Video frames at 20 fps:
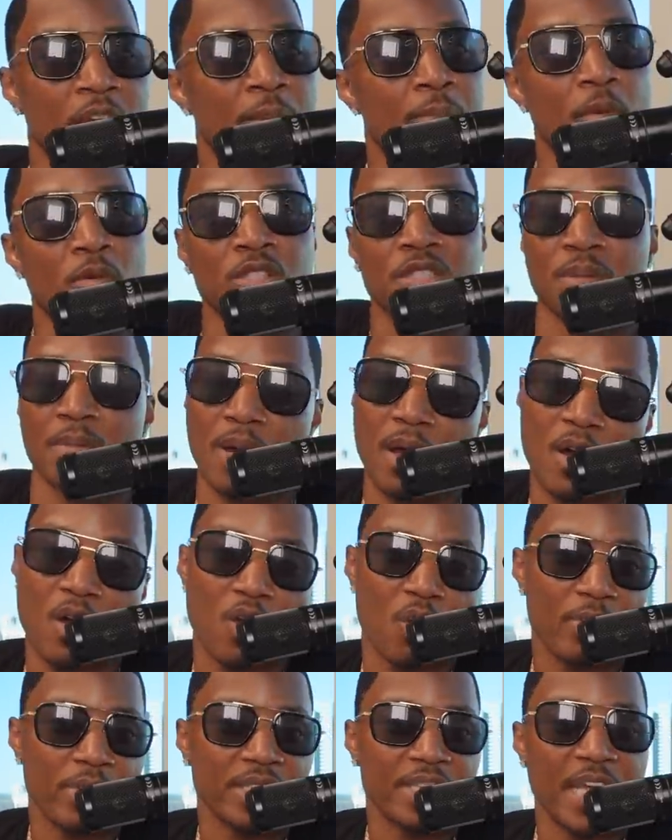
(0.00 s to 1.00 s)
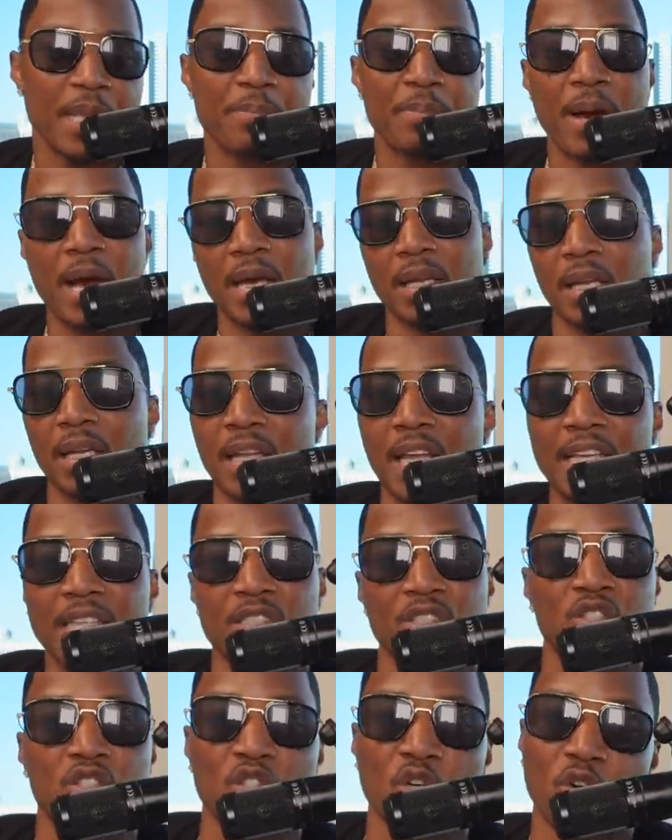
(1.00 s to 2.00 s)
most of my homies, they buying the
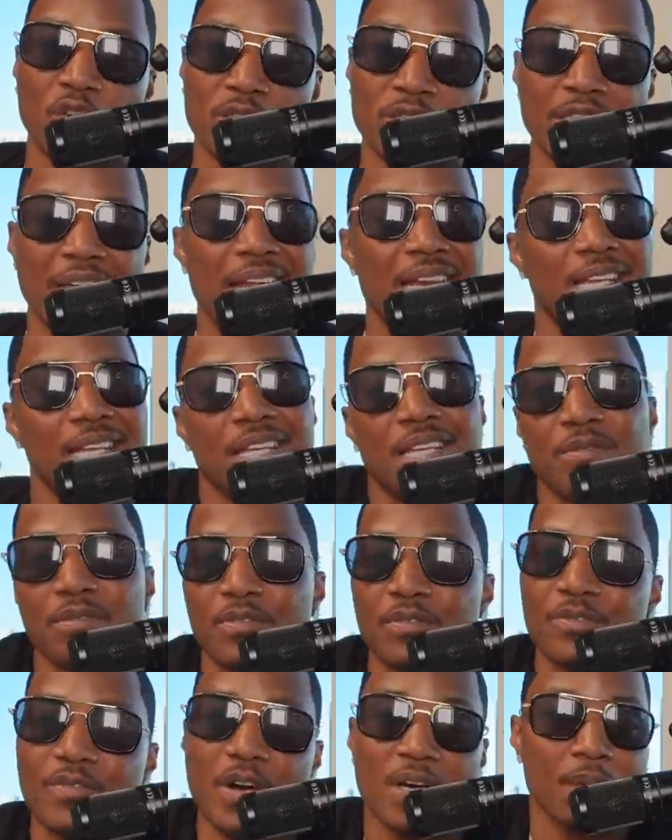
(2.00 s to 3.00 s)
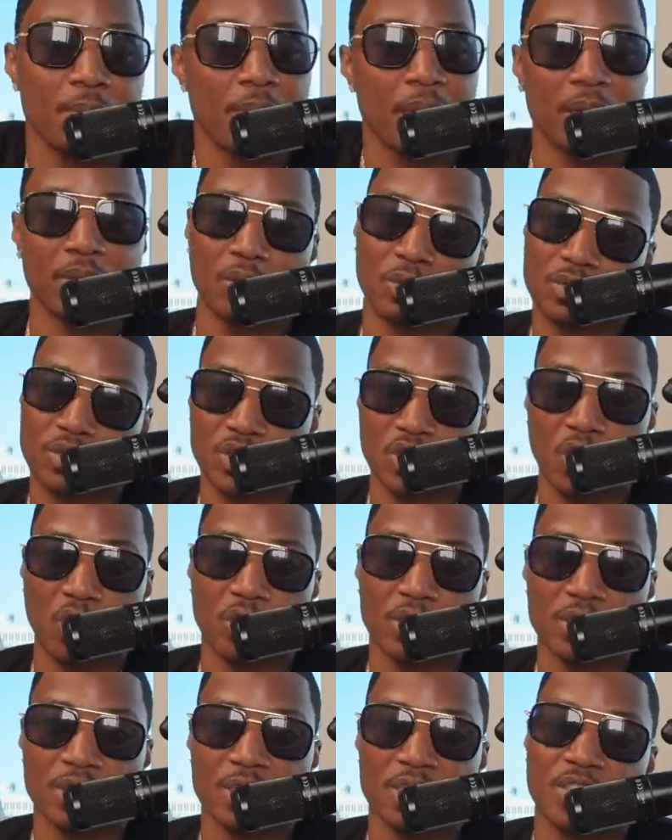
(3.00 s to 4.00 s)
latest Jordans. I didn't give a fuck about no
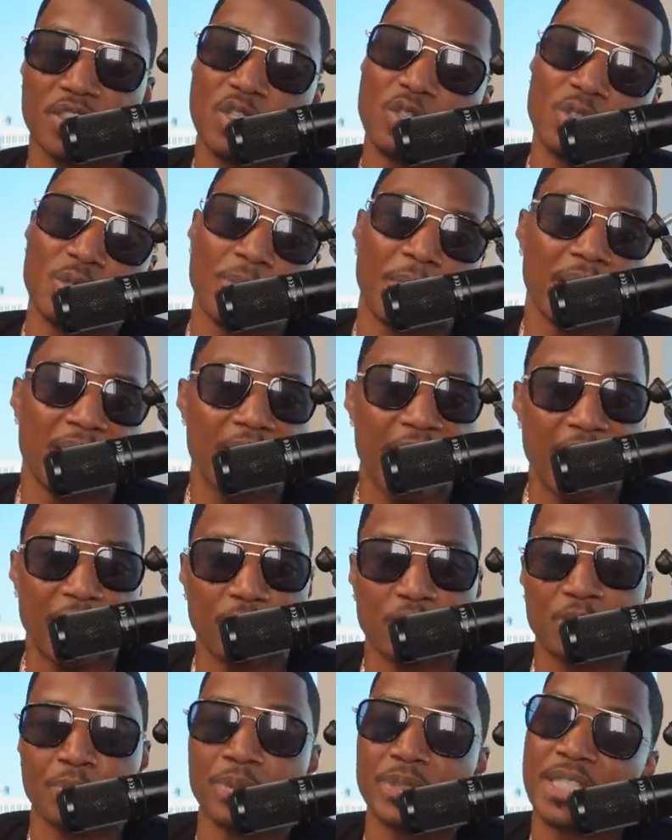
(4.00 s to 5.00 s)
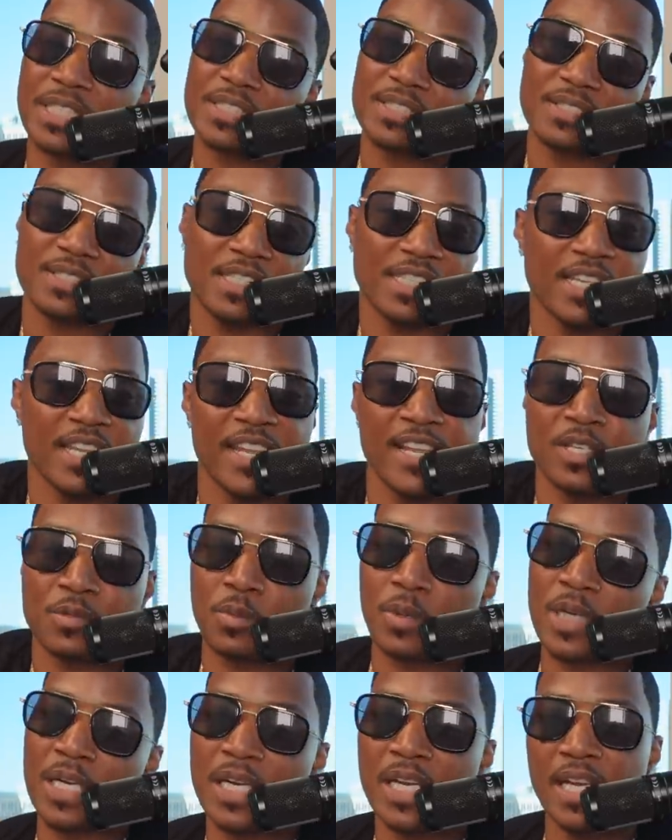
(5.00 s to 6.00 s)
Jordans. Excuse my language, but this it is
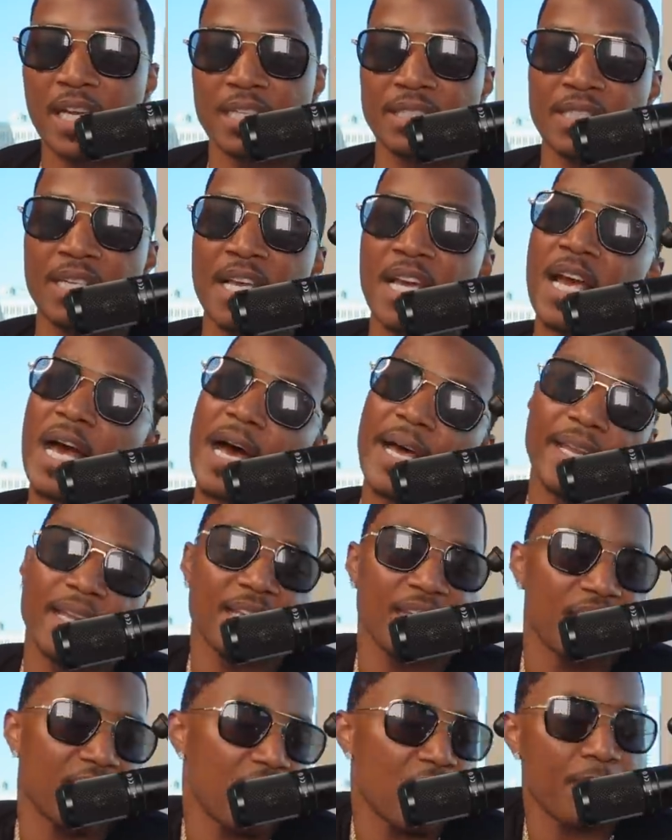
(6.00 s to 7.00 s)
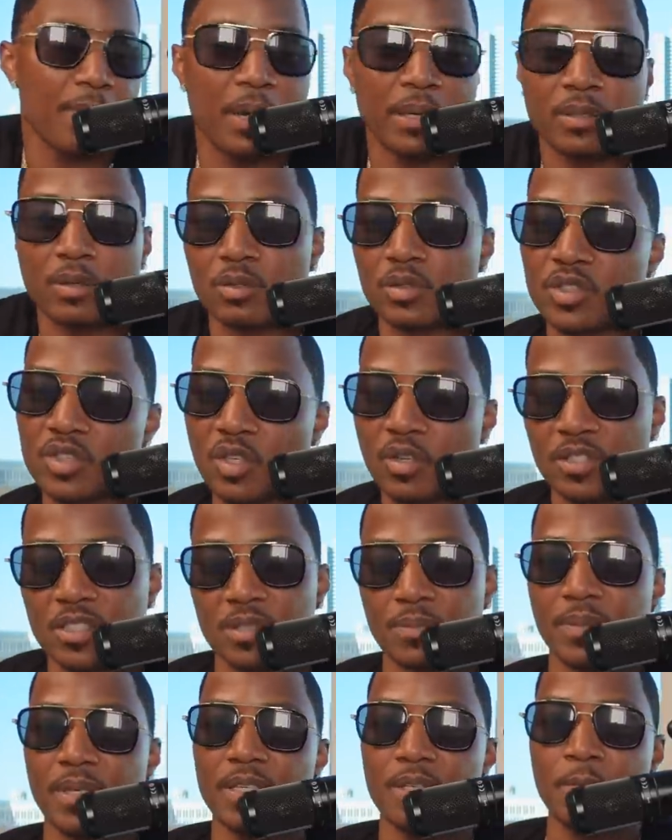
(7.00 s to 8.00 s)
what it is. I didn't care about no
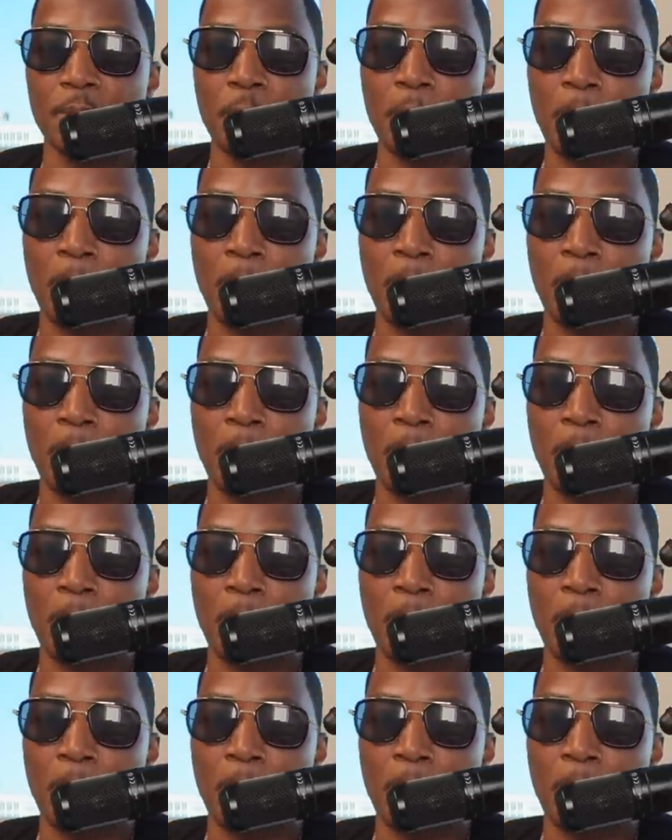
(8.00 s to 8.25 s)
Jordans, man.